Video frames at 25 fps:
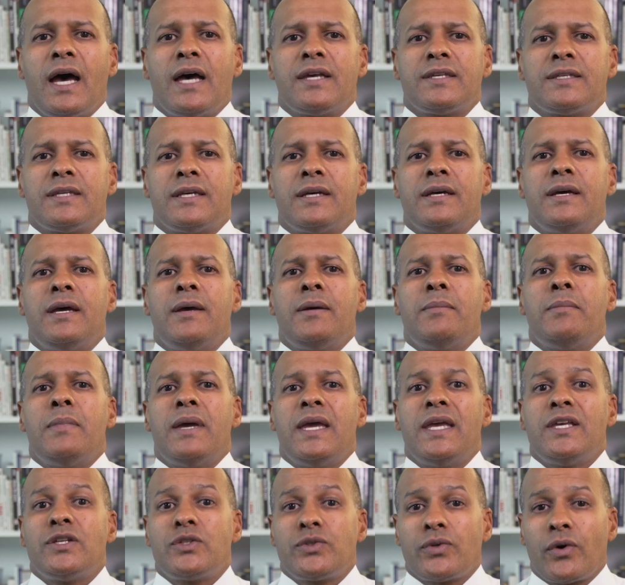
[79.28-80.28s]
as a
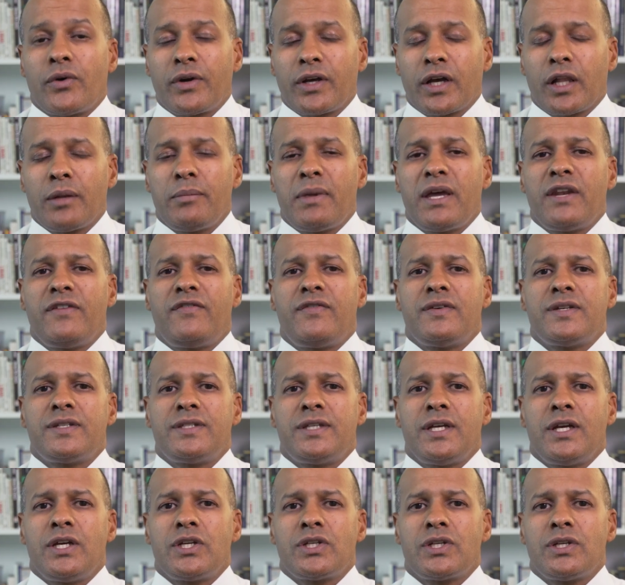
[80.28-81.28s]
historical
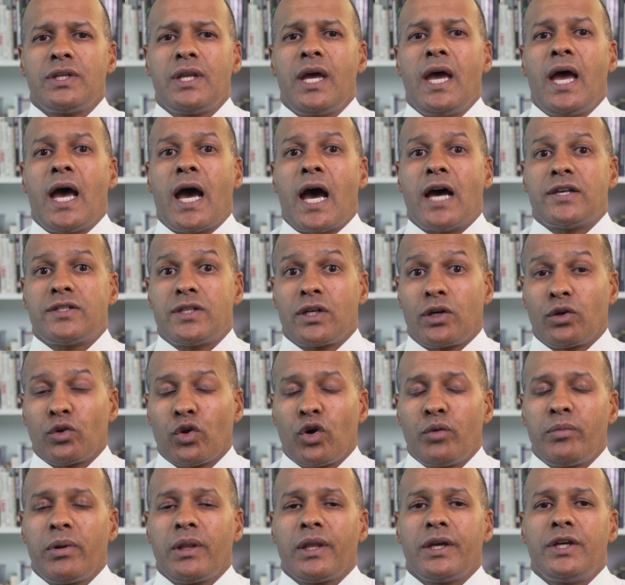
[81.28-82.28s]
manifestation, as a
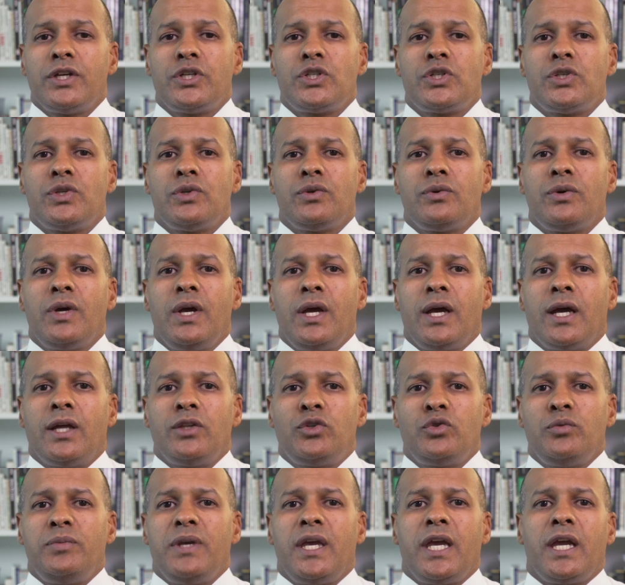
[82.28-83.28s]
global issue, and
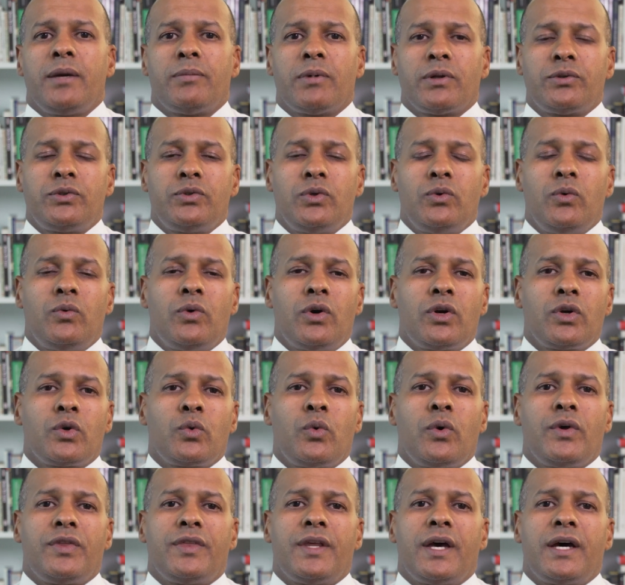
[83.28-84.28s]
to be able to
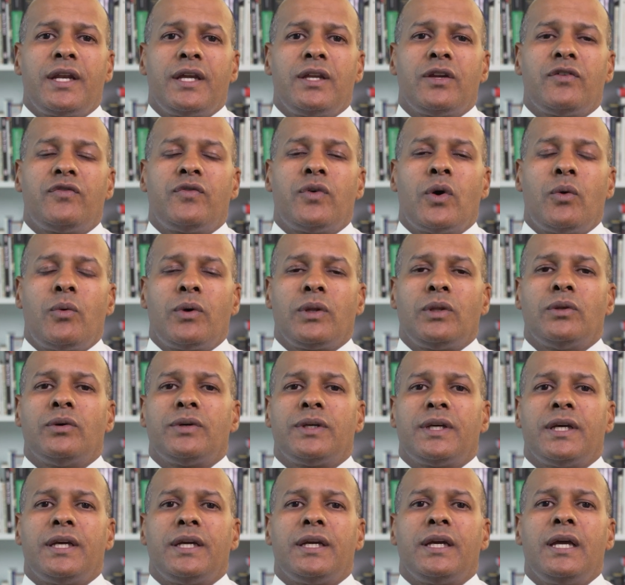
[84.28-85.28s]
work with that in a
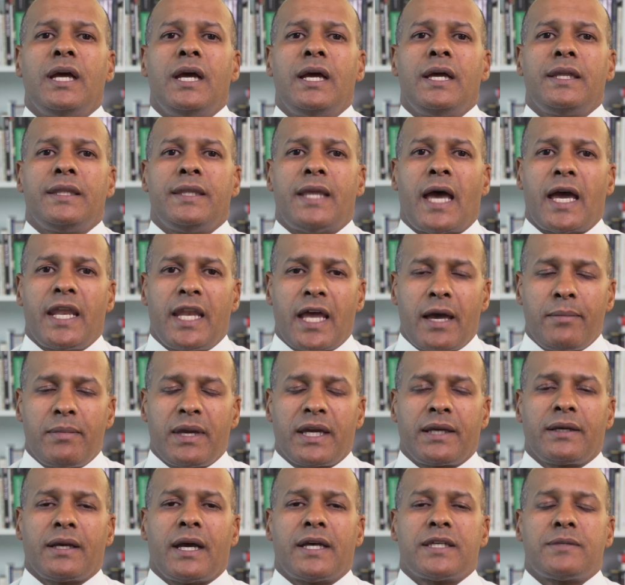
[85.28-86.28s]
forward-looking
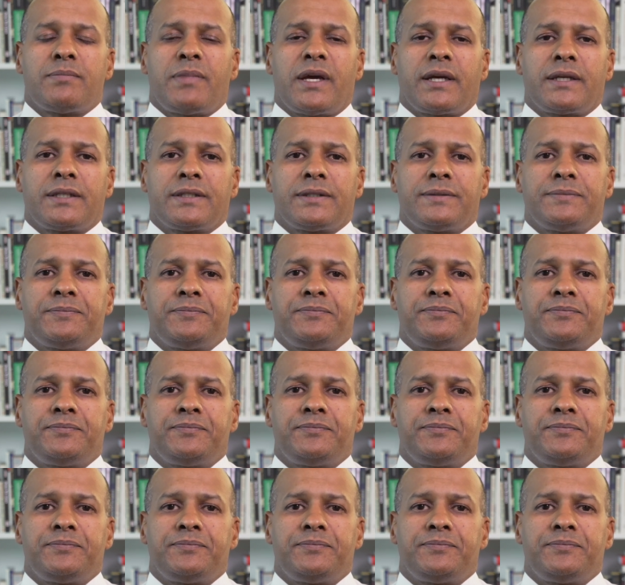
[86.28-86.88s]
dynamic aspect.